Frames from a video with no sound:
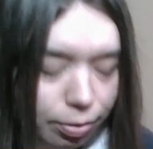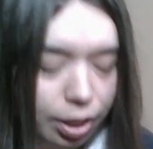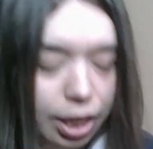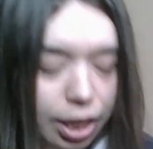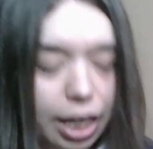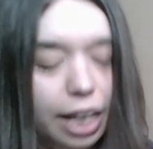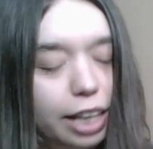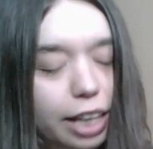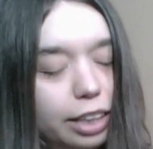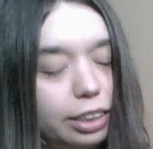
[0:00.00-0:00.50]

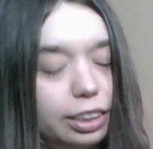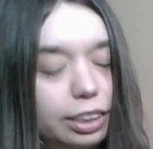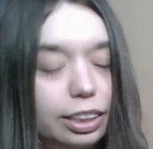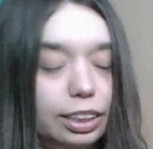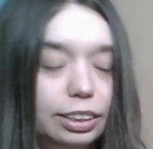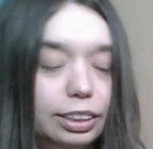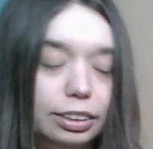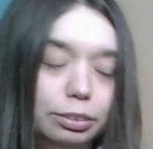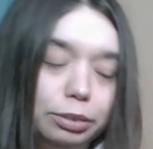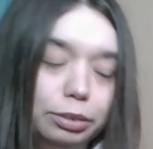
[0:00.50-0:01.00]
And
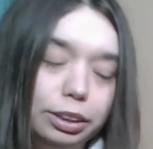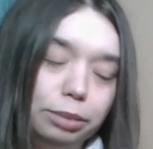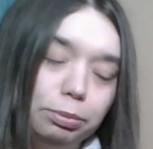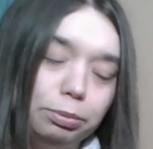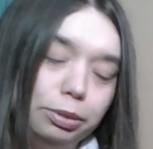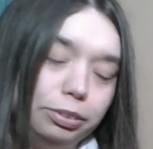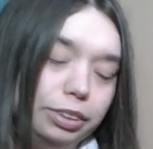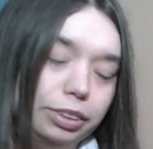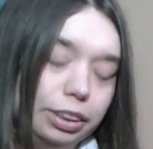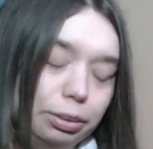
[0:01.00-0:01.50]
this was
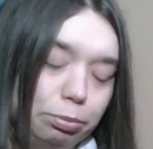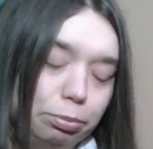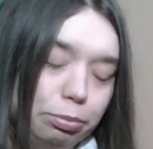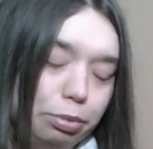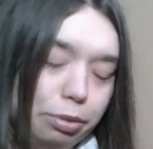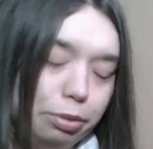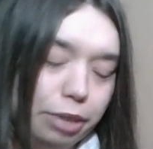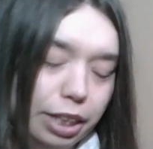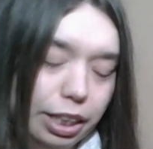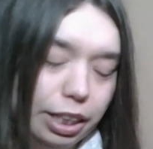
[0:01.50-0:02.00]
most
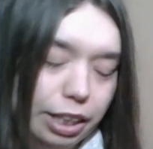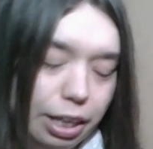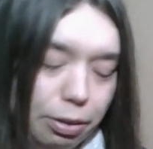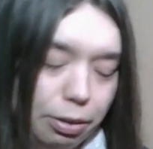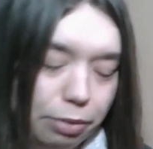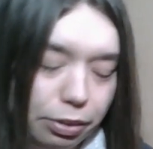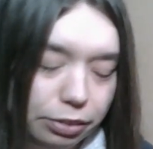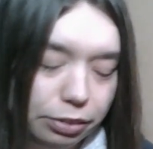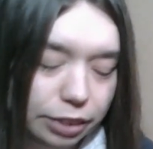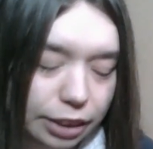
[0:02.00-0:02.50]
important I
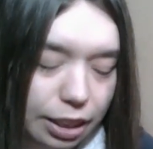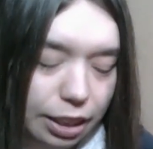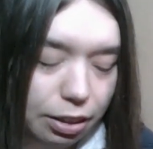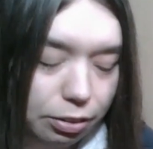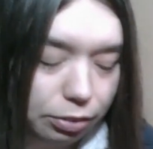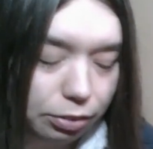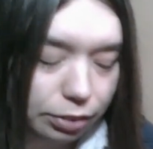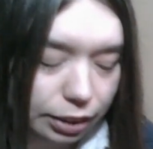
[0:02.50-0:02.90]
wrote down,